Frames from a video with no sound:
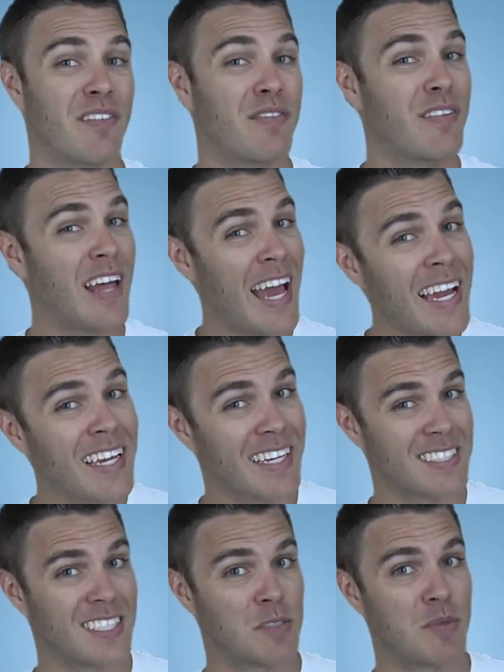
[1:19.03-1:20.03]

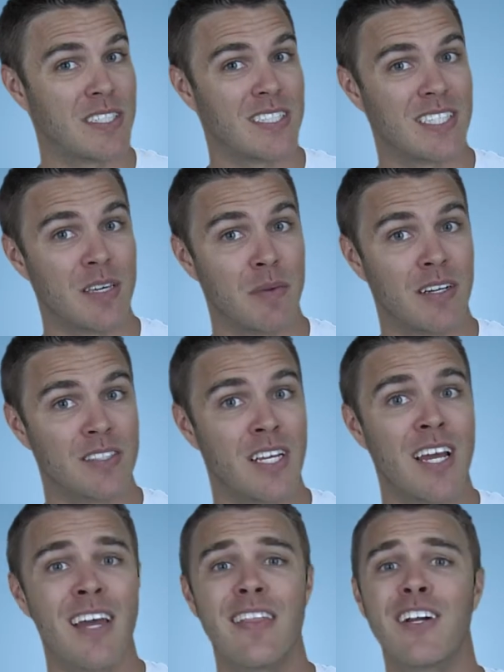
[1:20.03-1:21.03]
flagging suspicious emails,
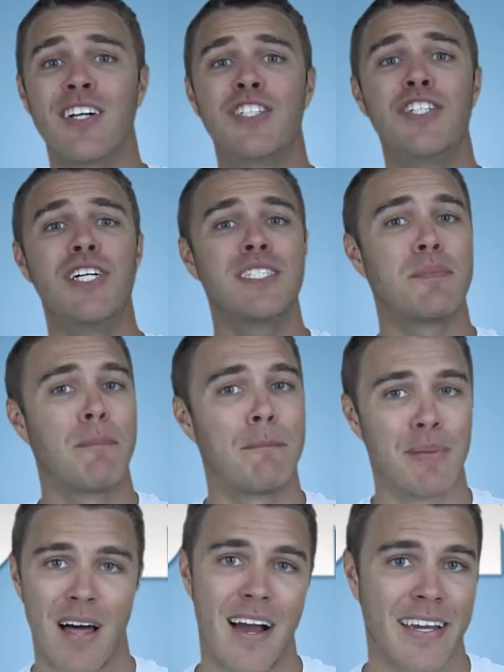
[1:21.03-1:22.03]
they're just
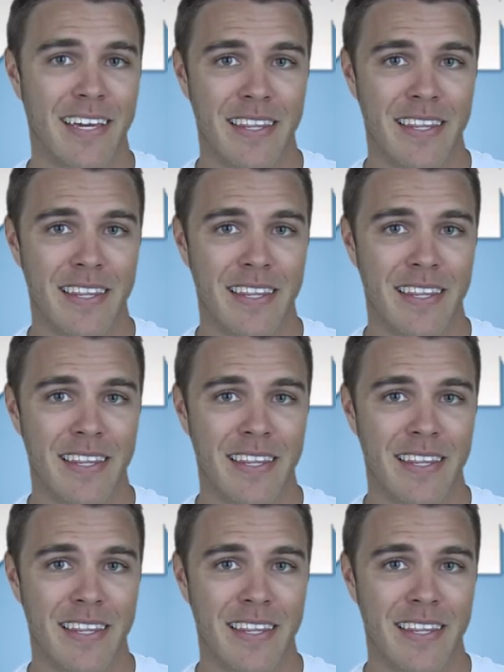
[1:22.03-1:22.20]
blocking